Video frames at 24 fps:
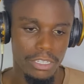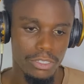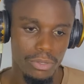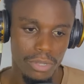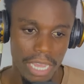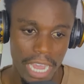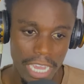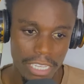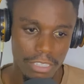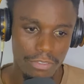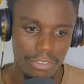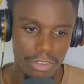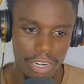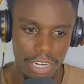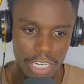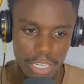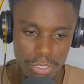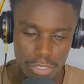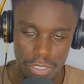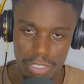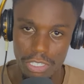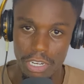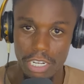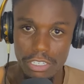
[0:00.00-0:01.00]
So guys, if you're new
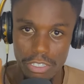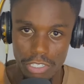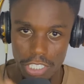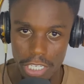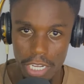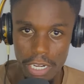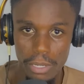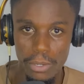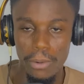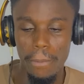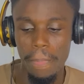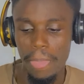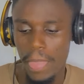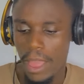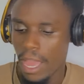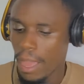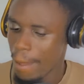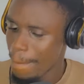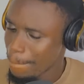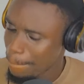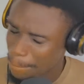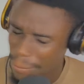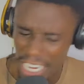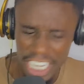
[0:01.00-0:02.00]
to the reaction channel,
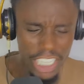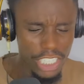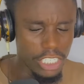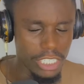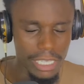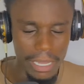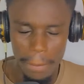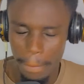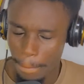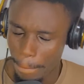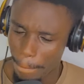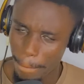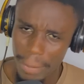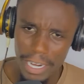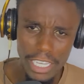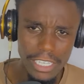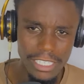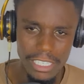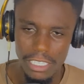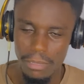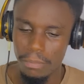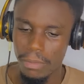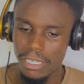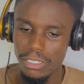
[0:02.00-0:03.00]
please
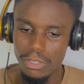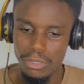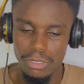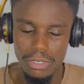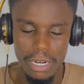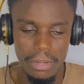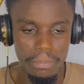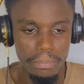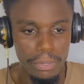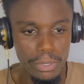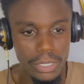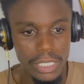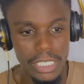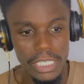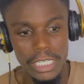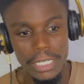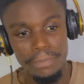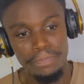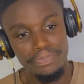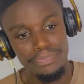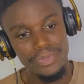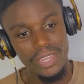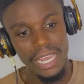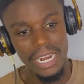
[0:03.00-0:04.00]
smash subscribe
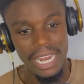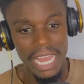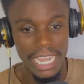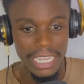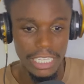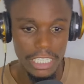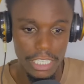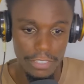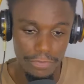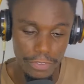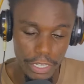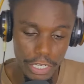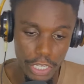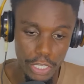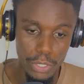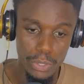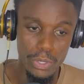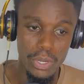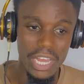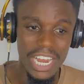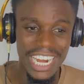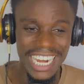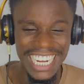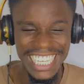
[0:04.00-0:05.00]
button, like this
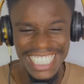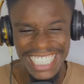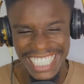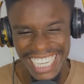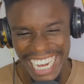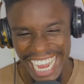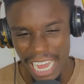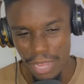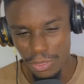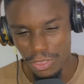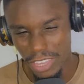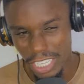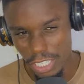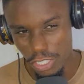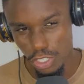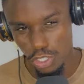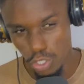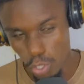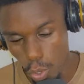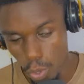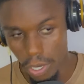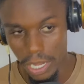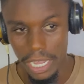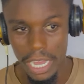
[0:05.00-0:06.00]
video. Let's check out this
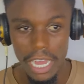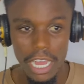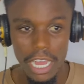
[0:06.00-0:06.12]
song